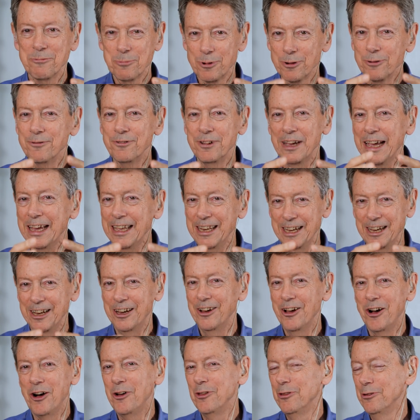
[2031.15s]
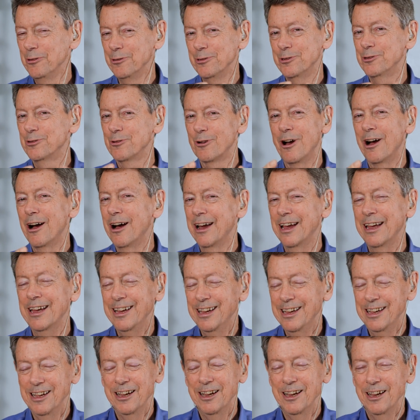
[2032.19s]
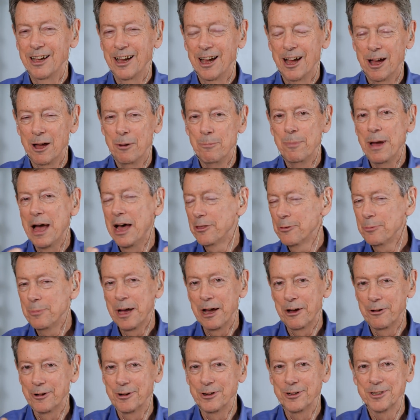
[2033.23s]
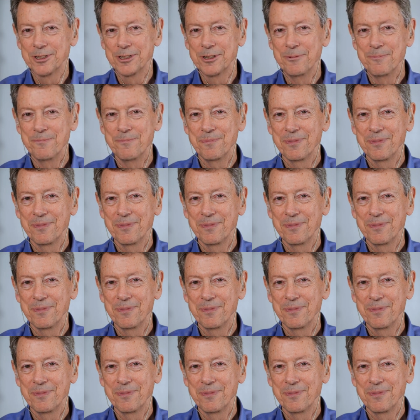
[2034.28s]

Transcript: pervaded all those dry uh, bath powders.